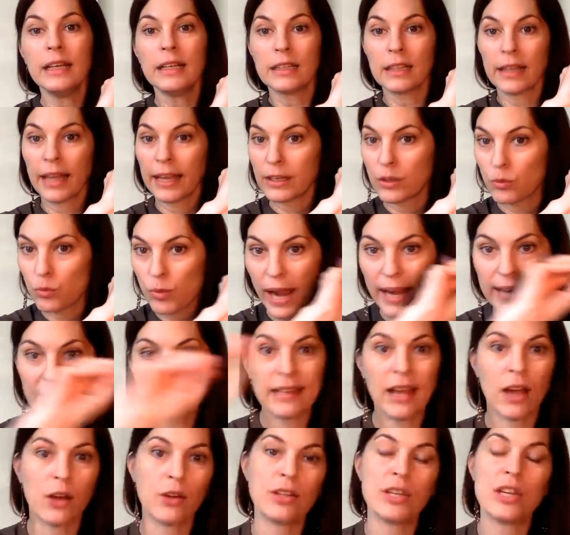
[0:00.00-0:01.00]
like write
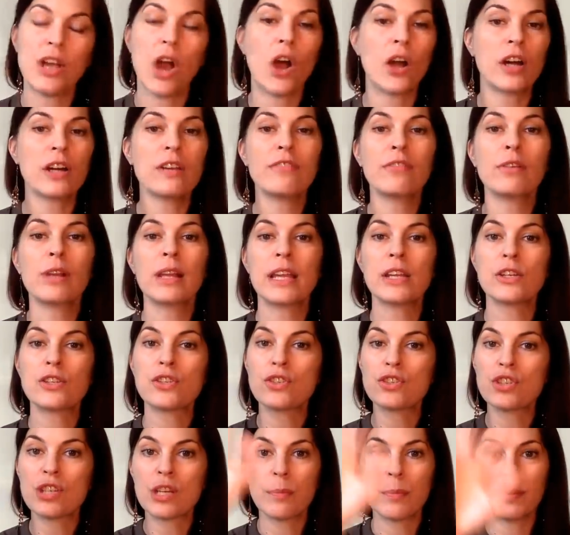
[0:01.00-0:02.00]
down the art of
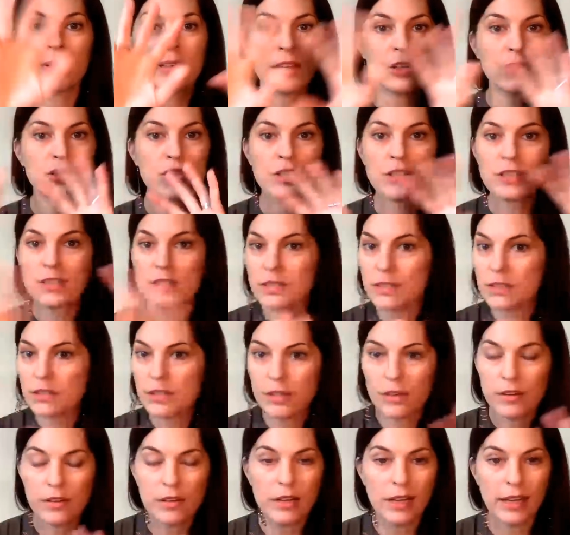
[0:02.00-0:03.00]
relationship, and then just
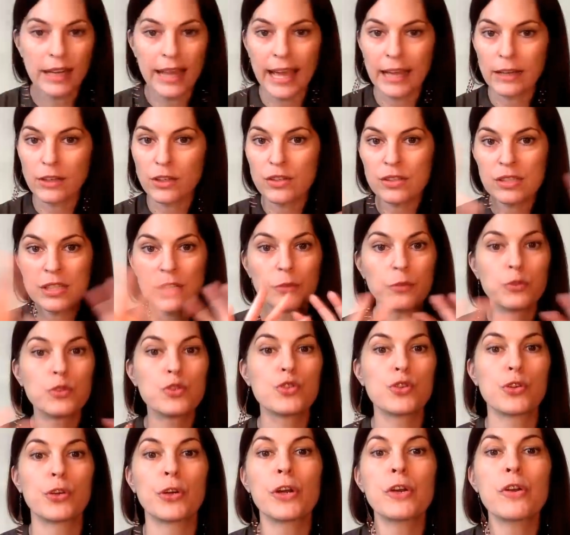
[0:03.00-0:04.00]
let yourself
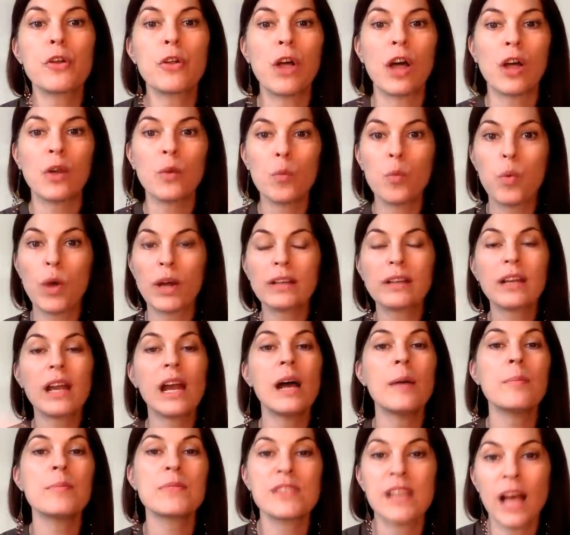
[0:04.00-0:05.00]
journal on what
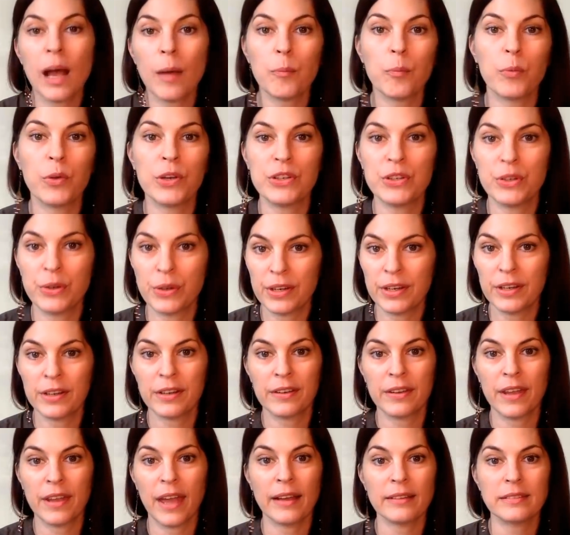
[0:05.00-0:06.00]
comes up when you
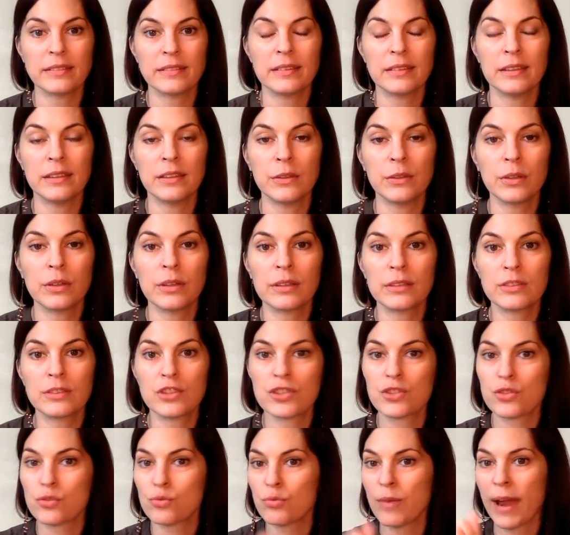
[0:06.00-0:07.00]
hear that.
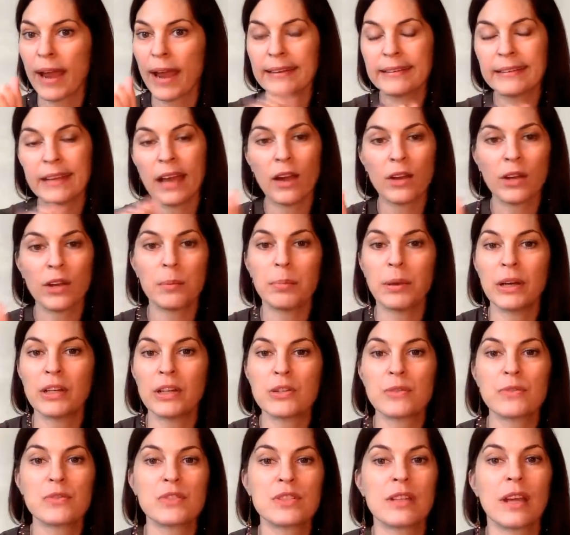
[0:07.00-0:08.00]
Just write down a
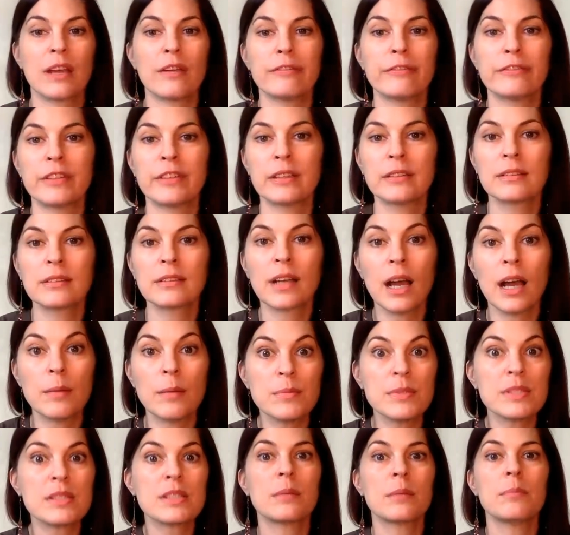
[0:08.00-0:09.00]
bunch of stuff that
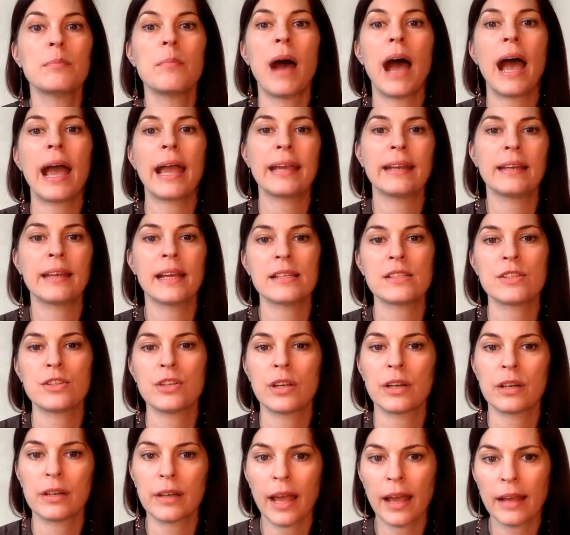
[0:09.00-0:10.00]
comes to mind as you
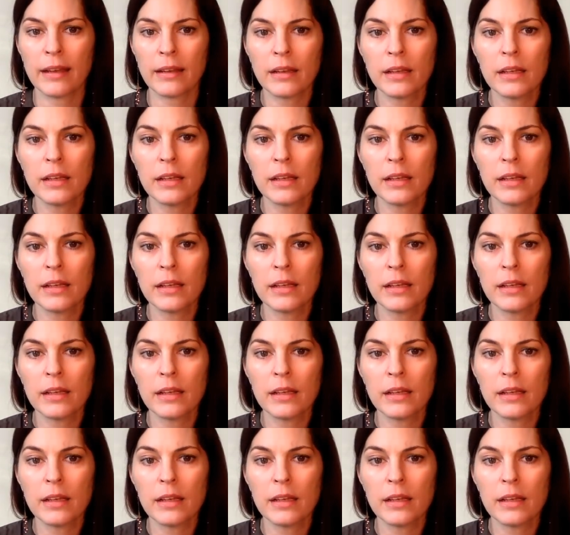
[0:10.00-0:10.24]
hear that.